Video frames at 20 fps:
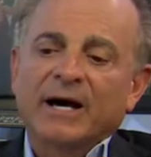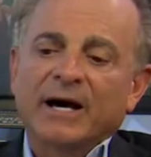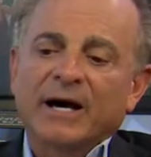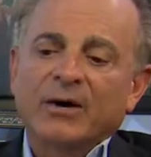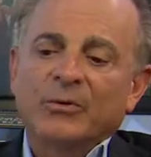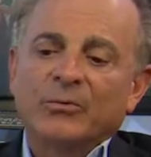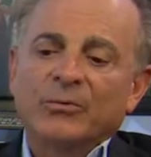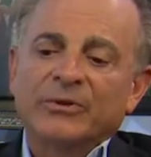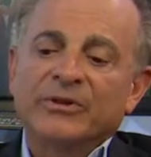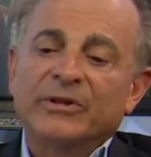
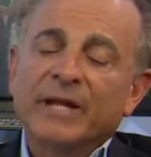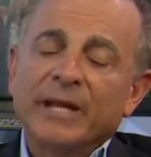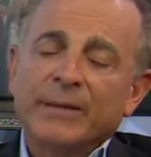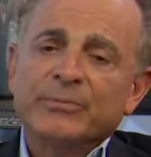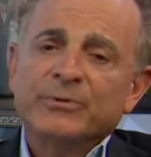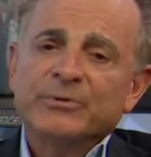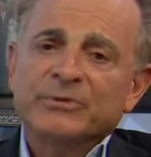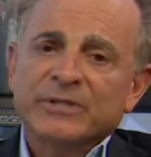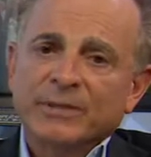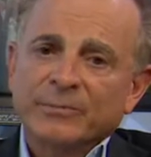with an
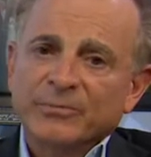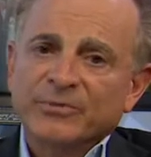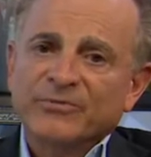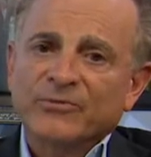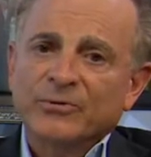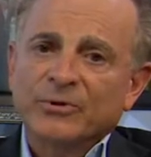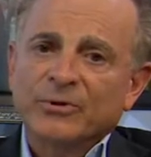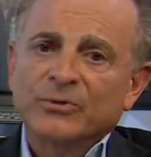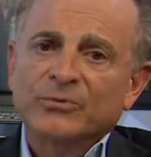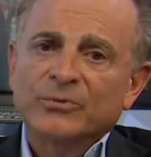8%
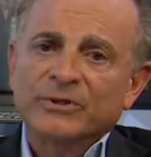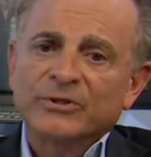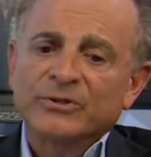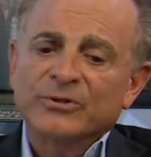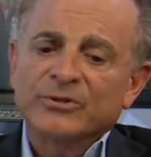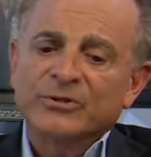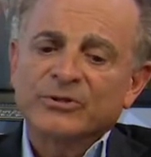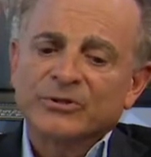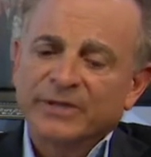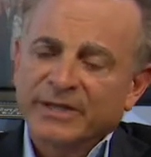preferred
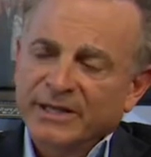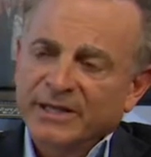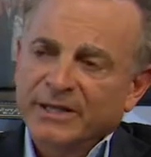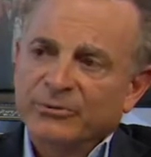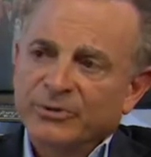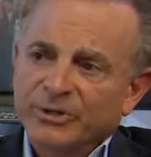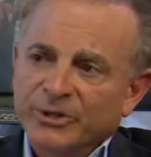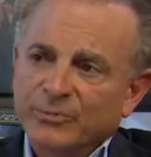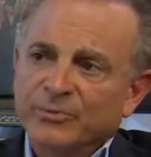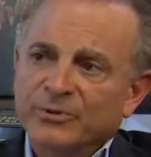return to
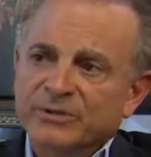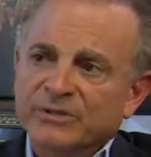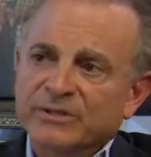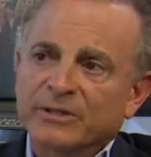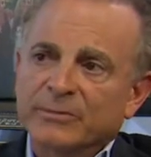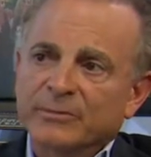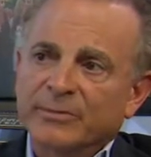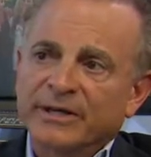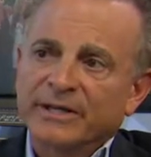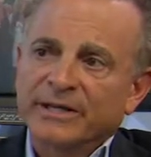anyone who puts
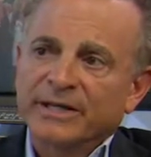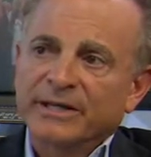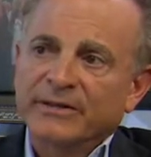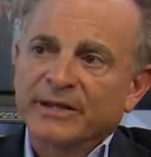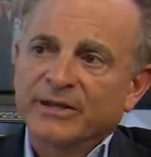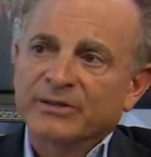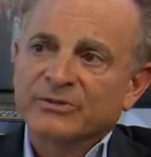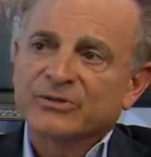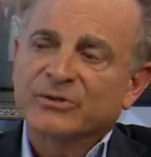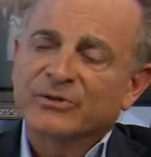the money in
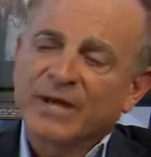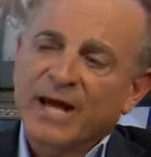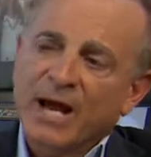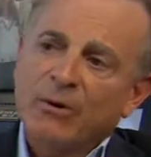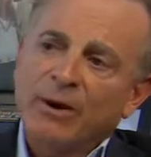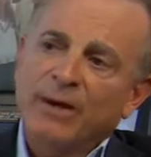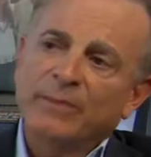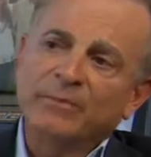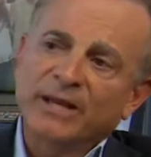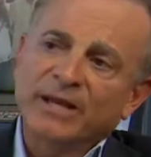there. So now
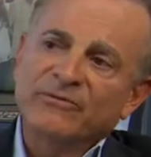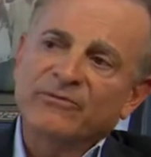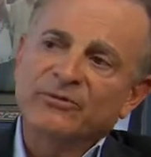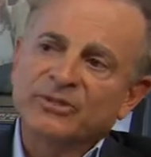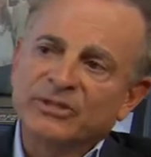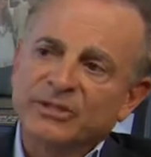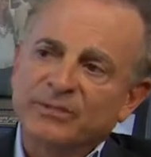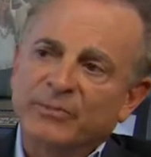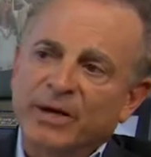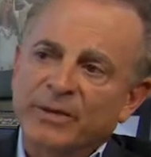I'm
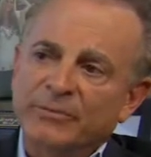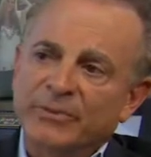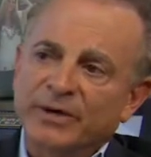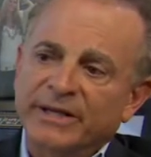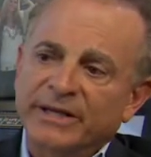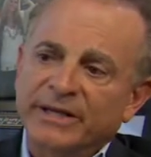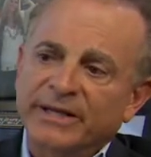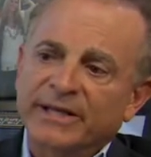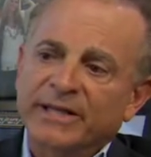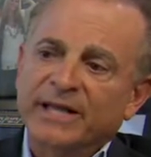leveraging my
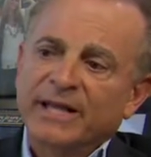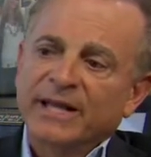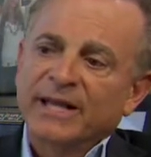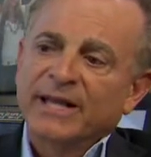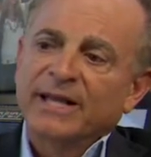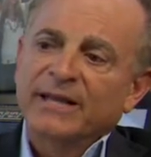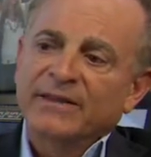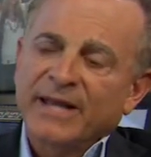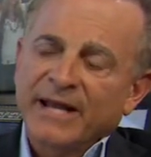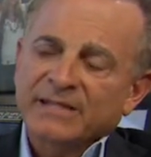money, and
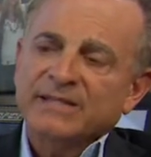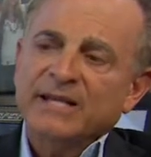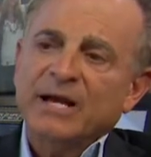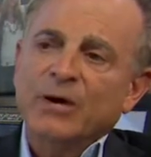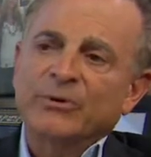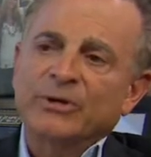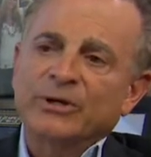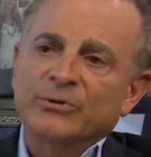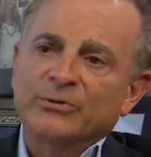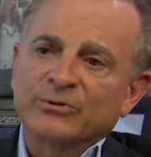that's how
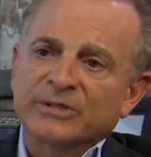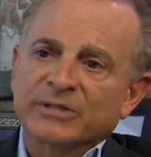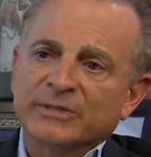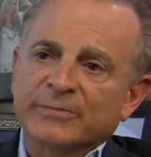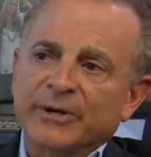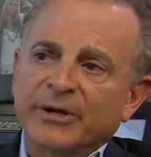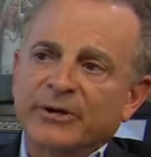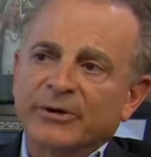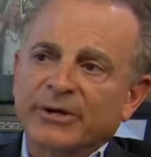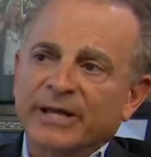we grew
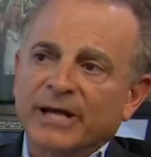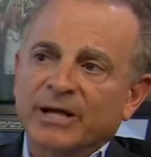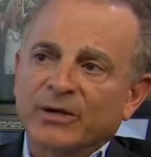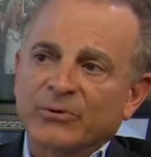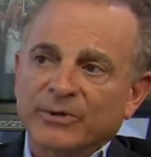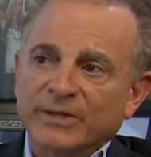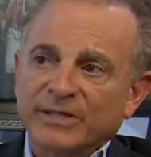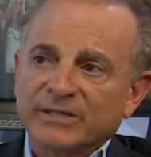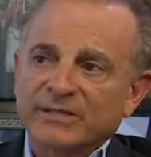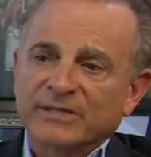Sperry
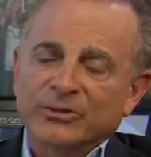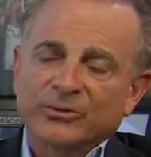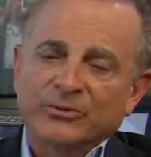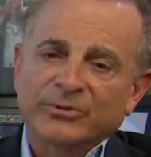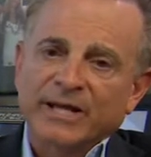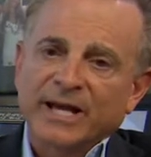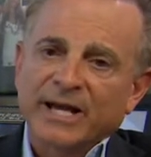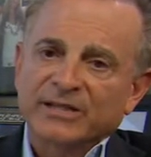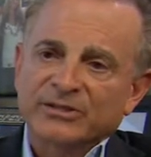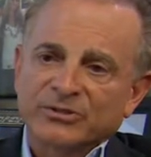Equities into a
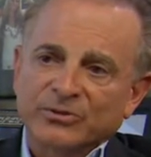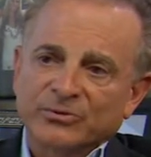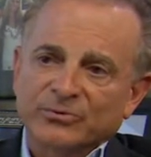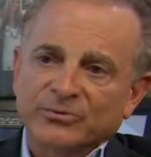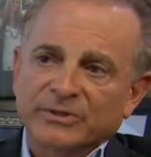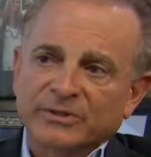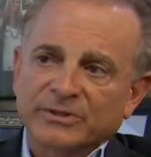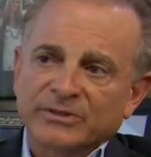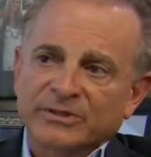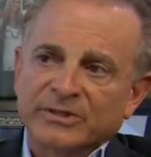national
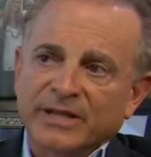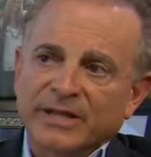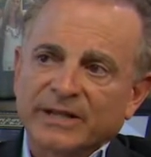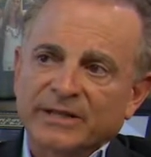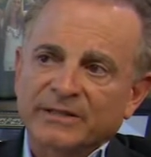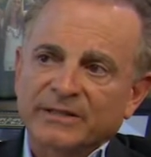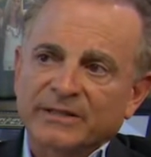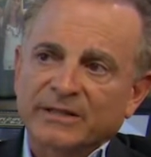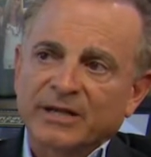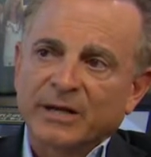real estate
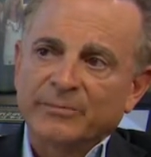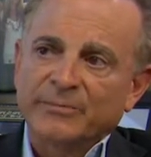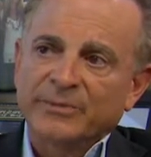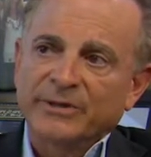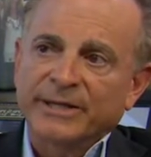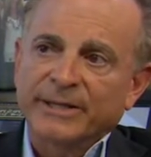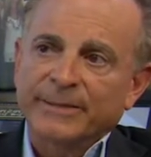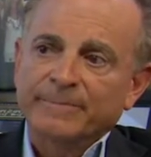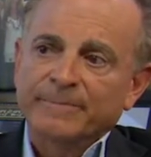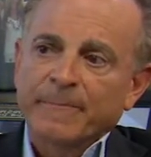
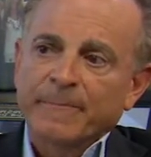company.